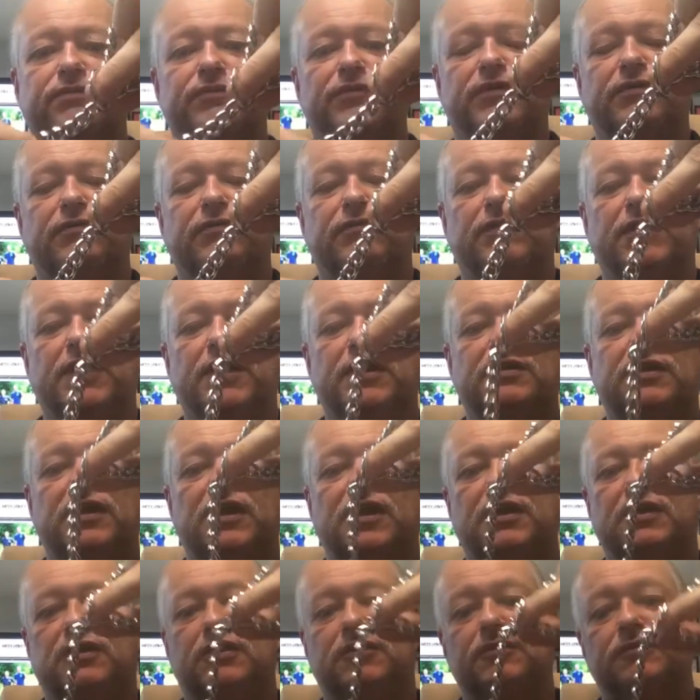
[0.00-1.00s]
of length
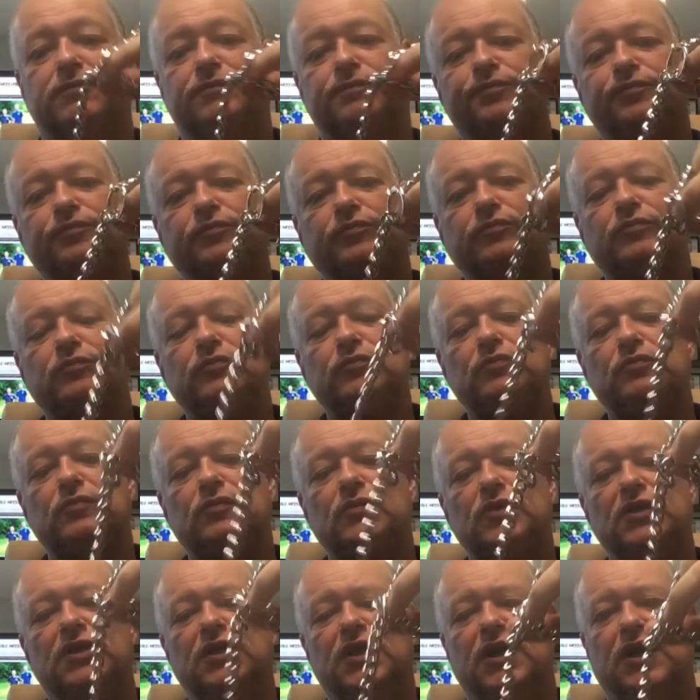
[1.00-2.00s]
hanging.
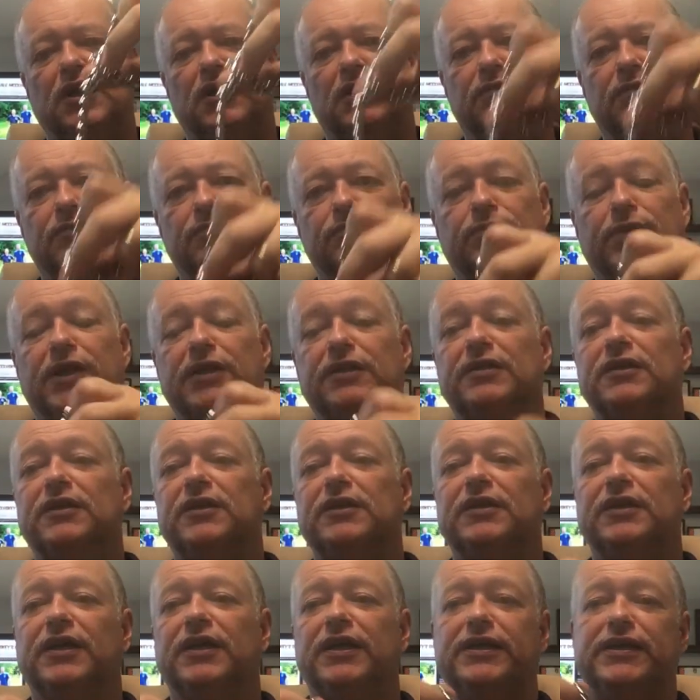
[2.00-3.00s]
But
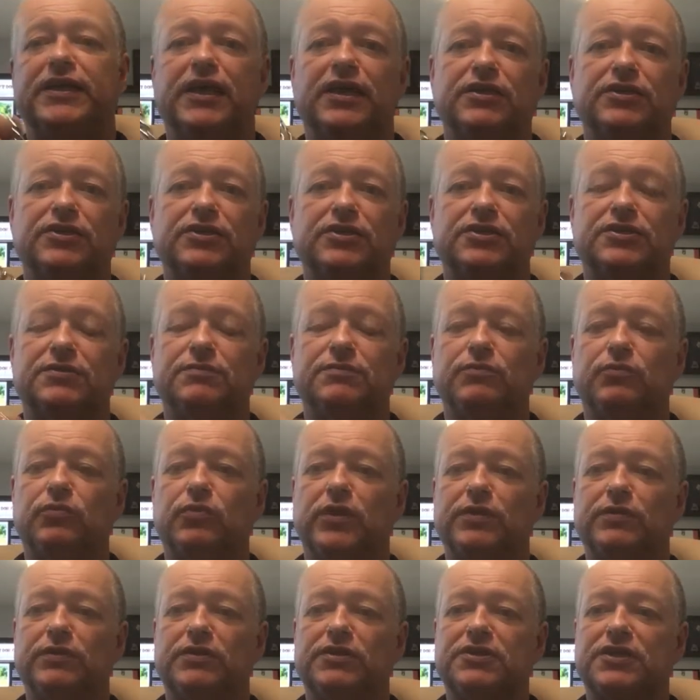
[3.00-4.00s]
again, just
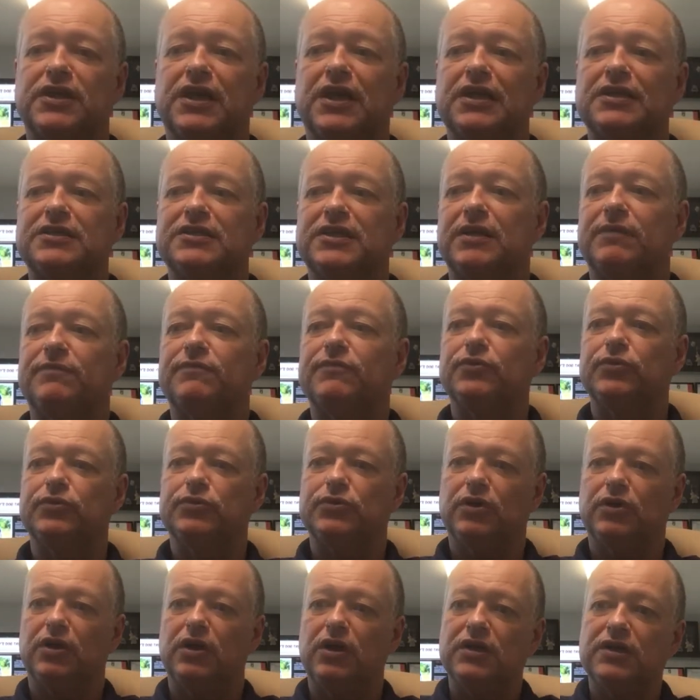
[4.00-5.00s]
want to size that up for your
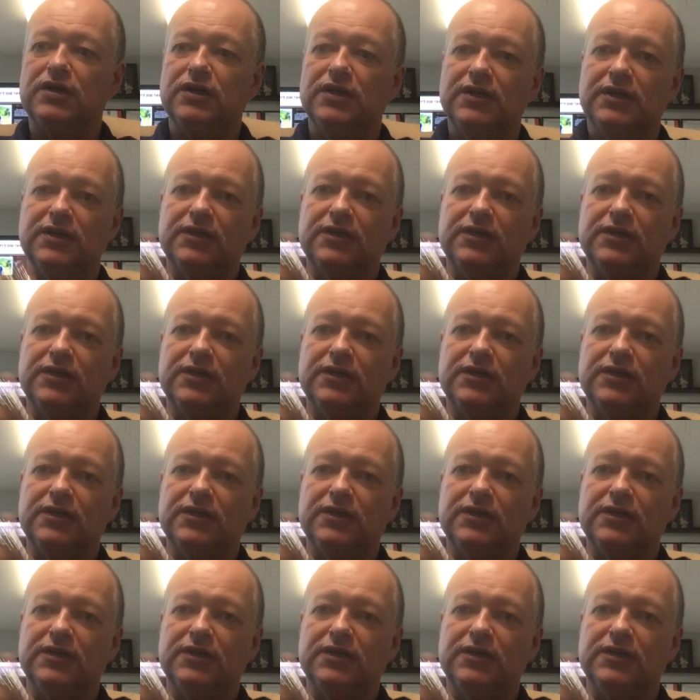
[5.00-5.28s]
dog.